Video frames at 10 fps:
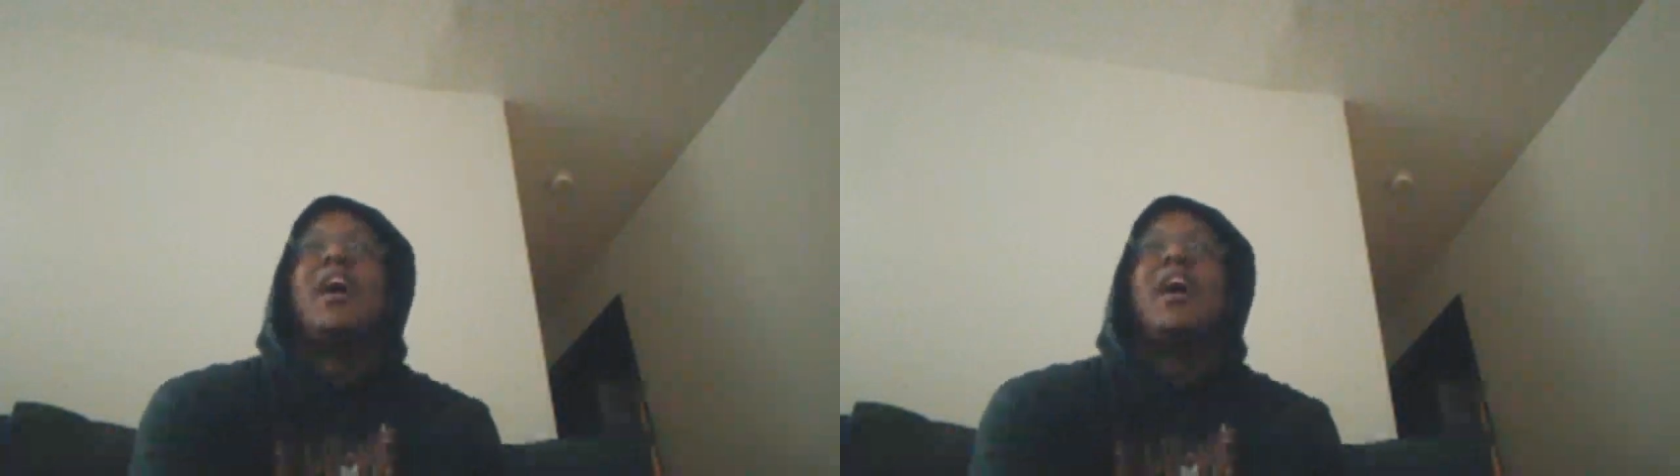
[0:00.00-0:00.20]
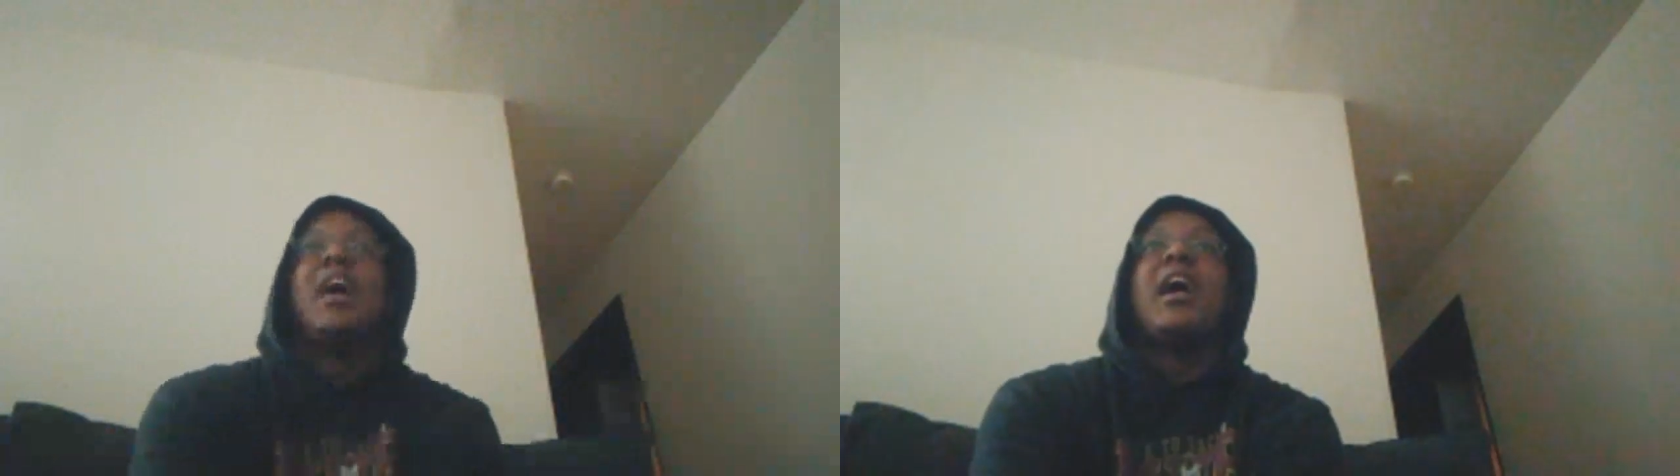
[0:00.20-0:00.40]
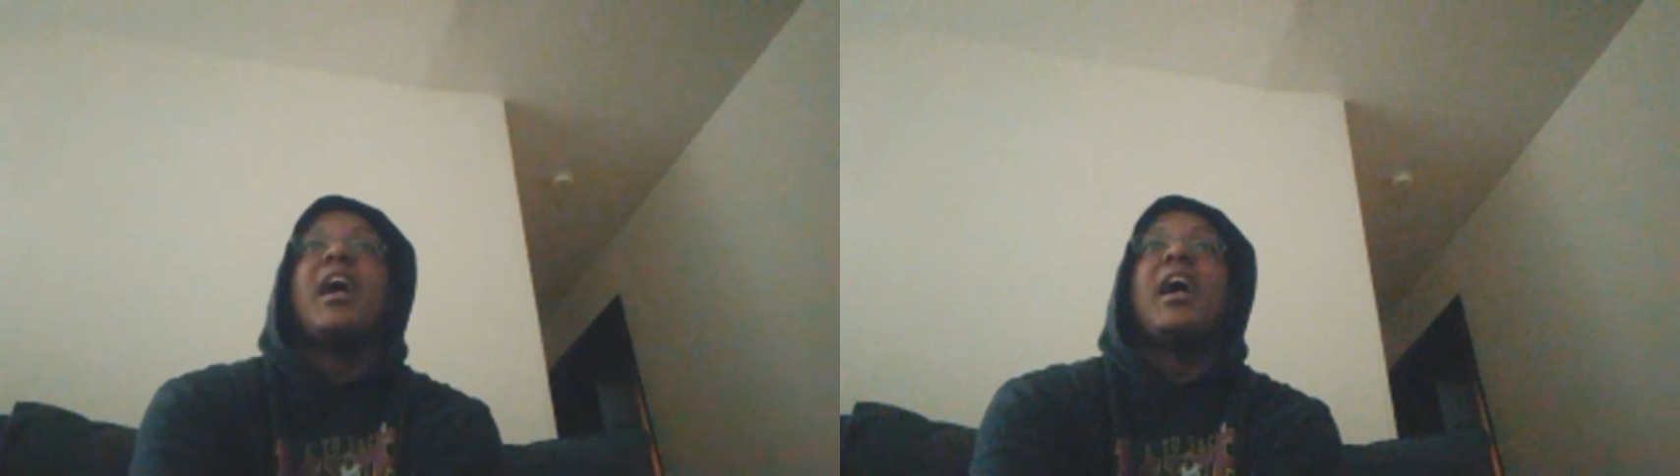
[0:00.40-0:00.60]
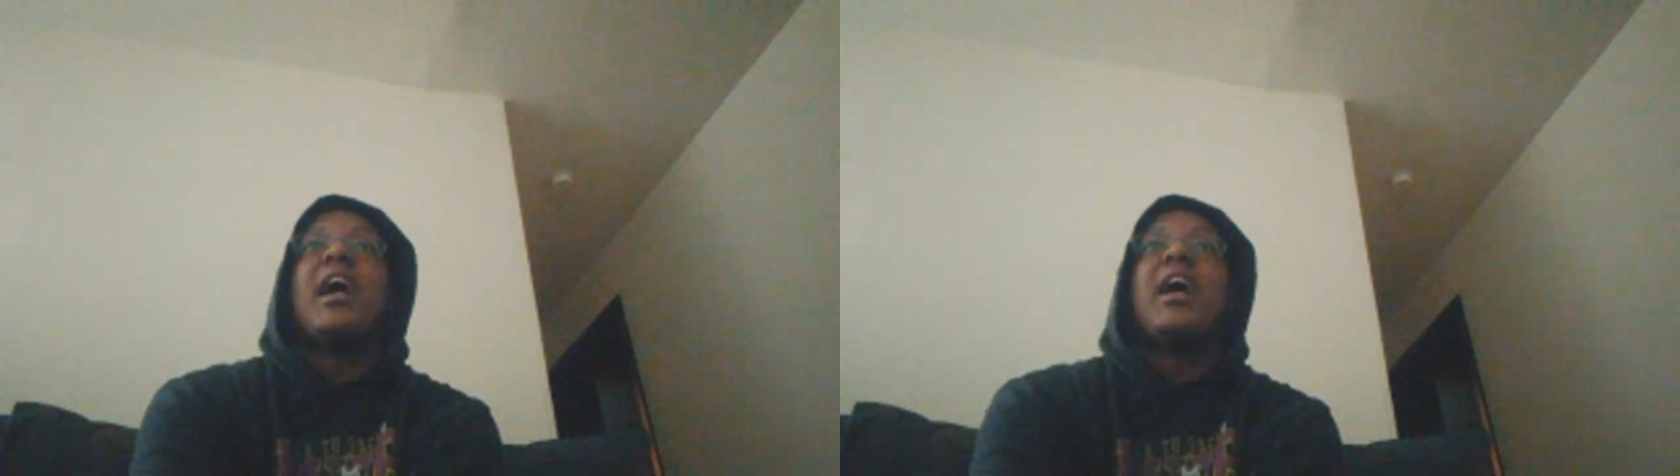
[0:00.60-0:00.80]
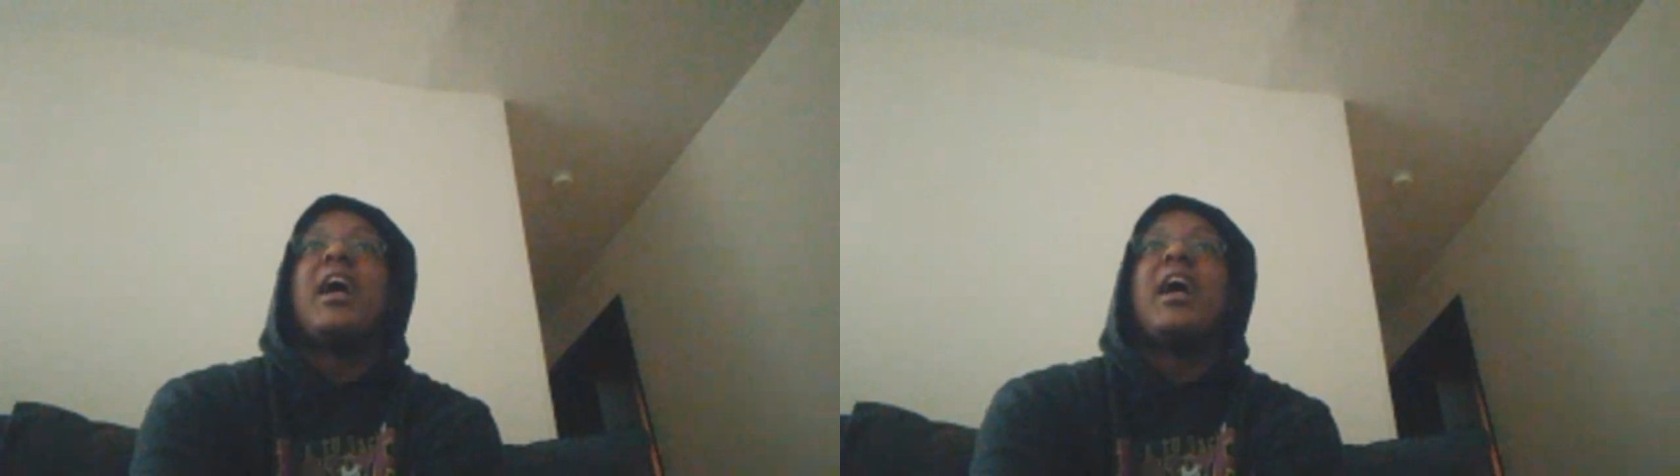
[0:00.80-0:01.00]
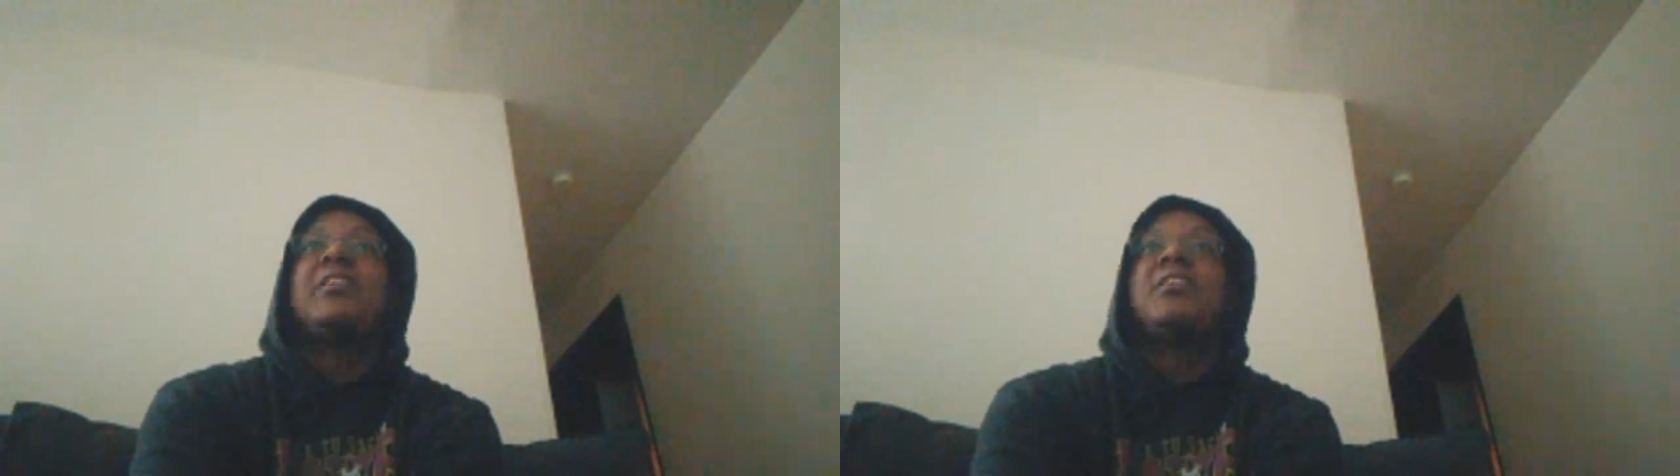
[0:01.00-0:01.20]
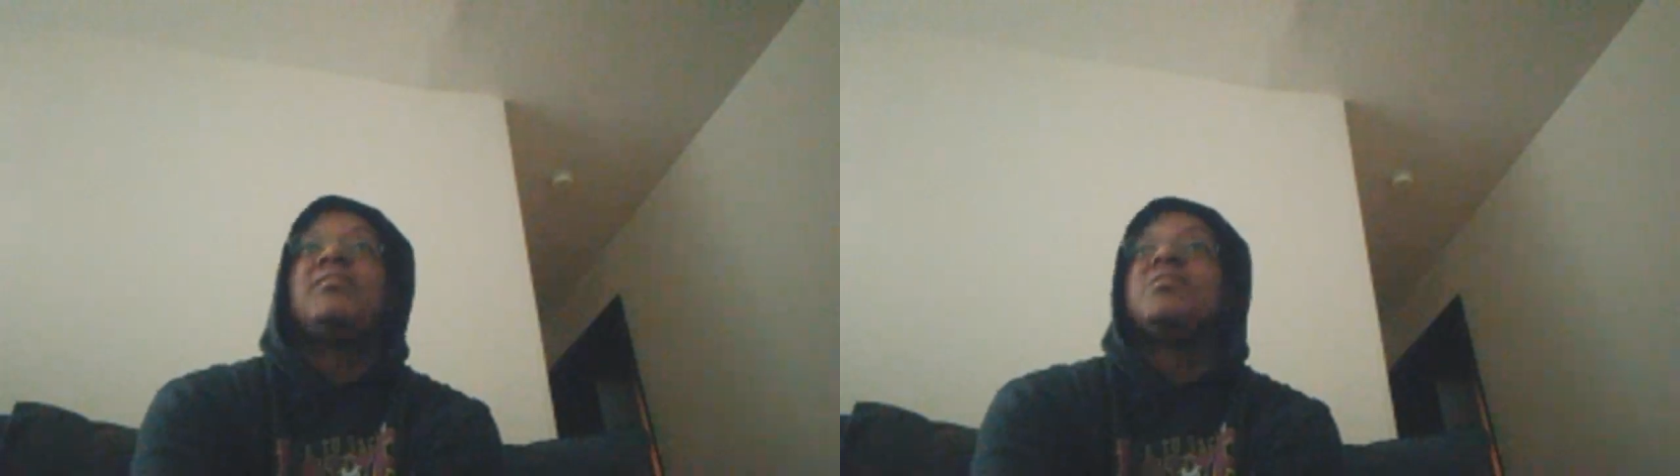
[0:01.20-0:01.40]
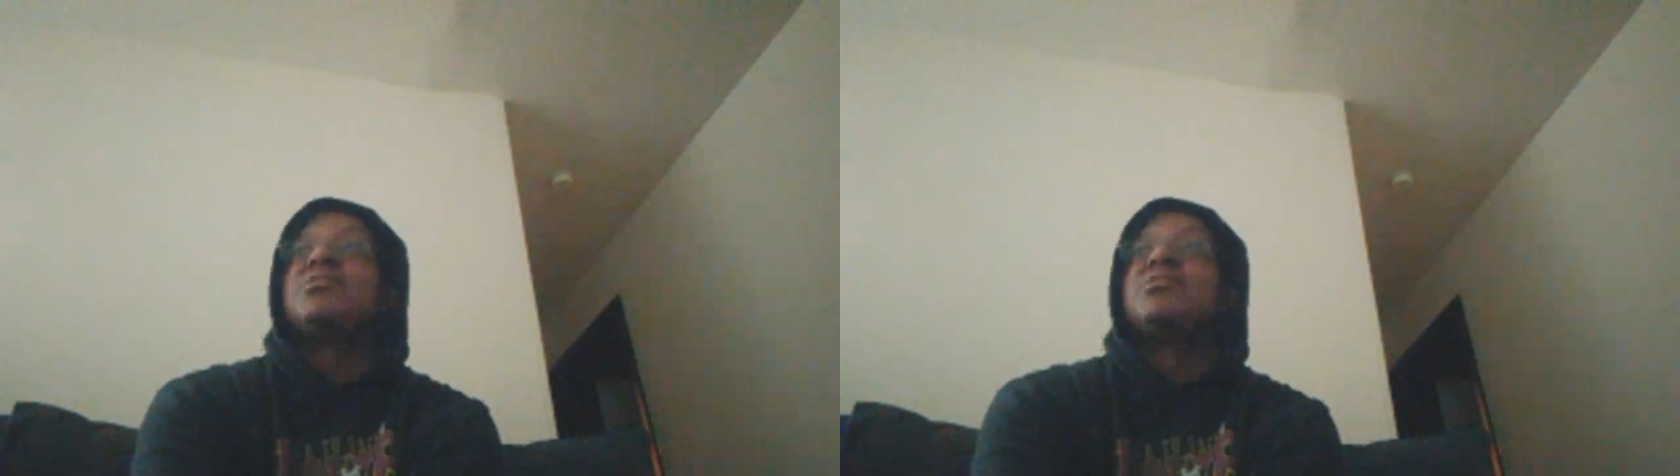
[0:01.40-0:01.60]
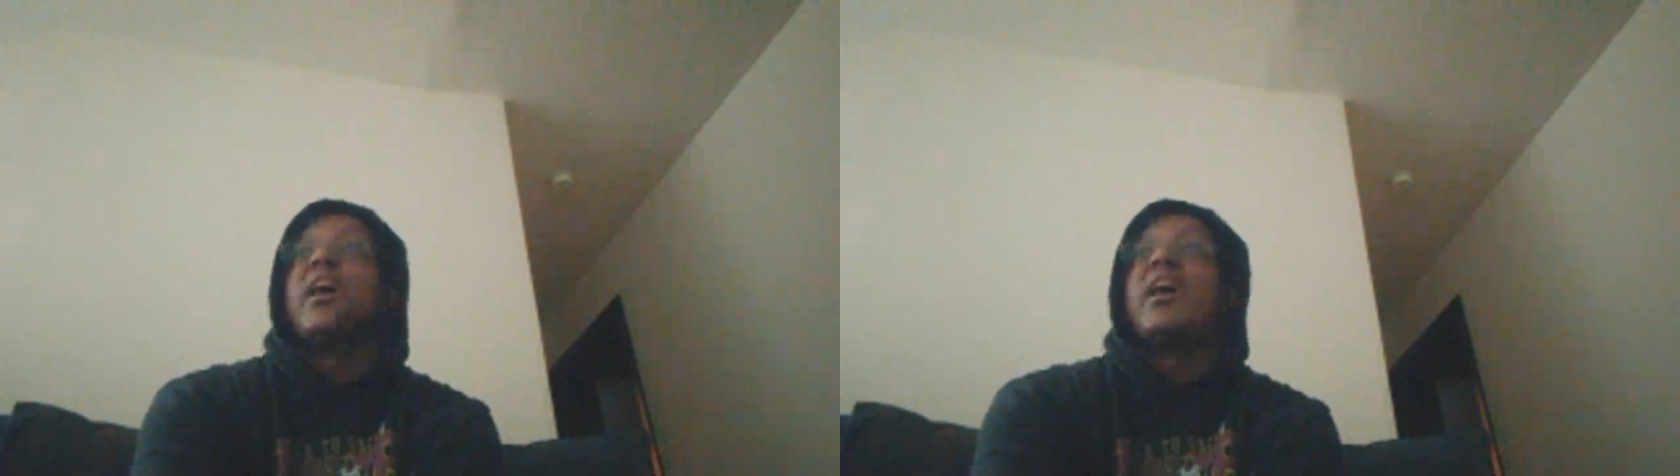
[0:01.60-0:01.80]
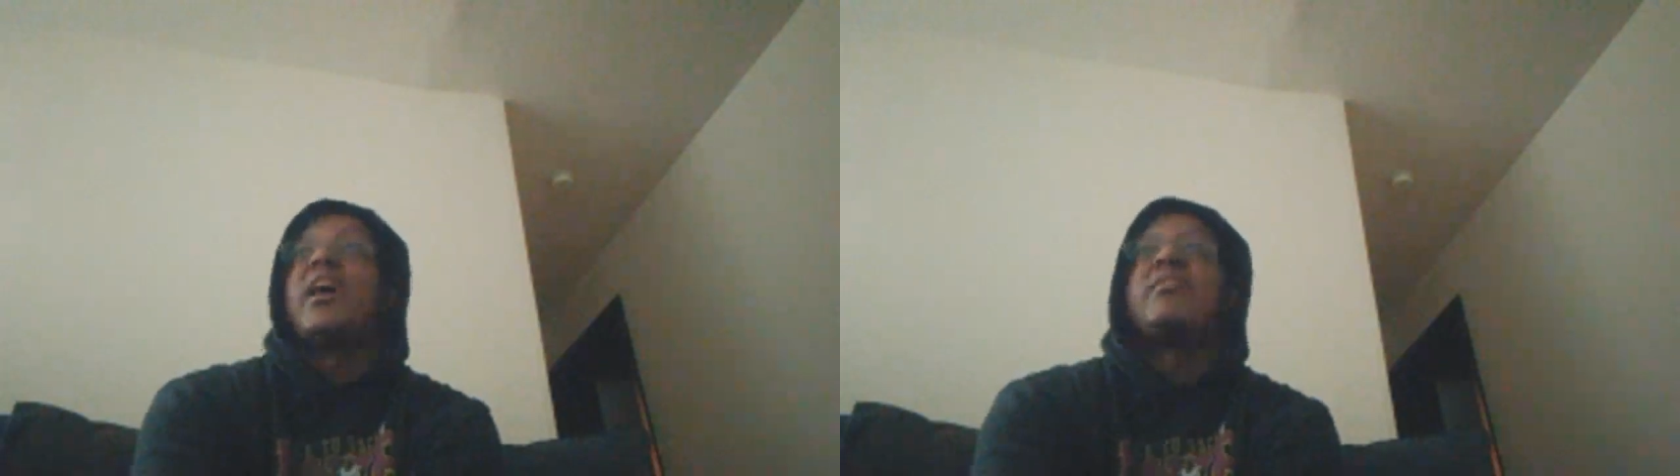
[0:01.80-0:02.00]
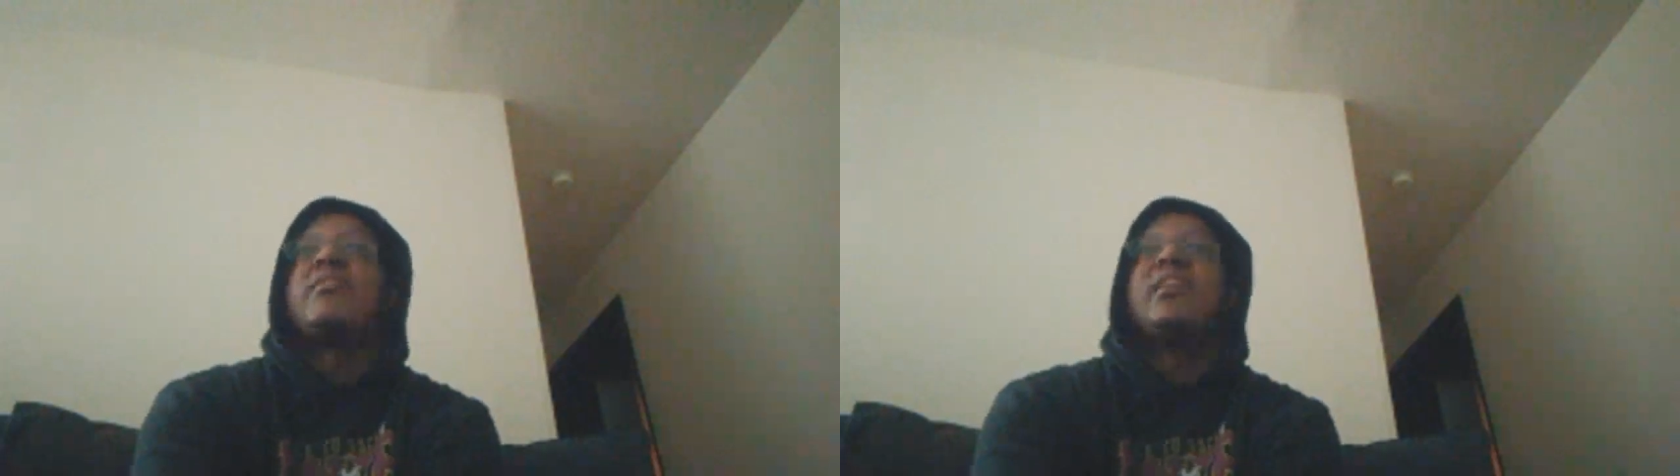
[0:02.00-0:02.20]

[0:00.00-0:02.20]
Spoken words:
I haven't hit the